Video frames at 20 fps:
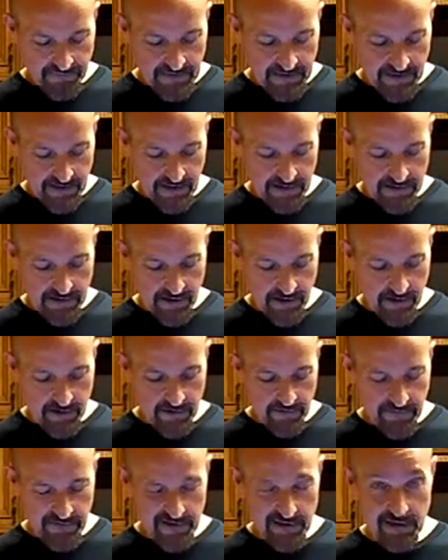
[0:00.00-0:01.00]
that has
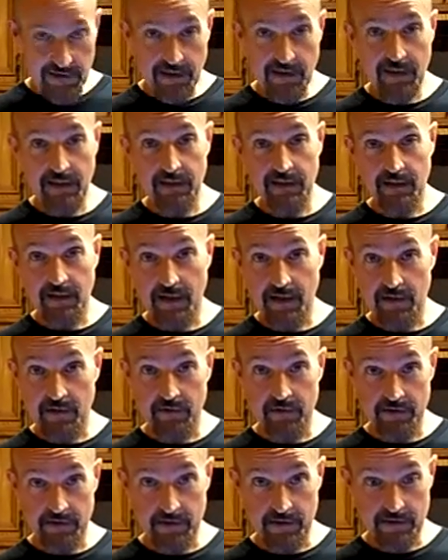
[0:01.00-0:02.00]
159
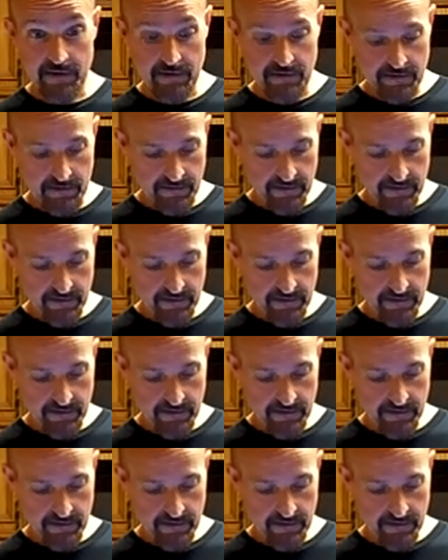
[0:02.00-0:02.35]
calories in it,